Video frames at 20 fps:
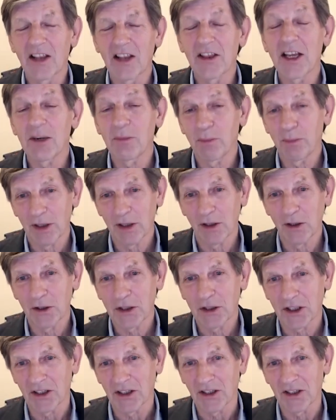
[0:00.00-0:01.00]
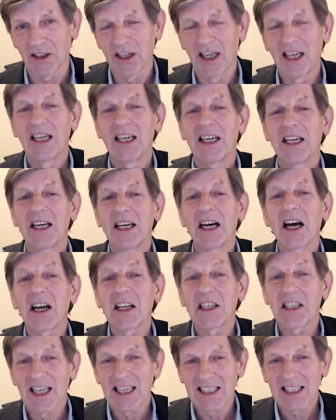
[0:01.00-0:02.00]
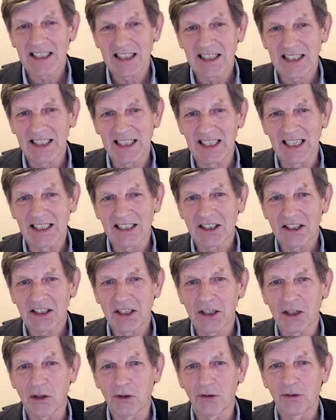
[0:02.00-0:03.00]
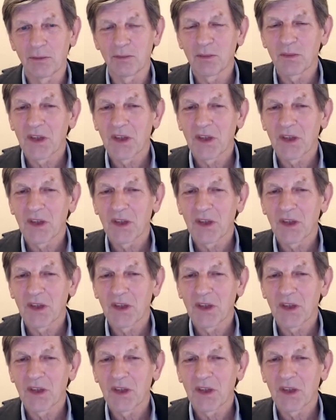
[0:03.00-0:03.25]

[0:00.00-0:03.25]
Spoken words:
and then built on, a legacy itself.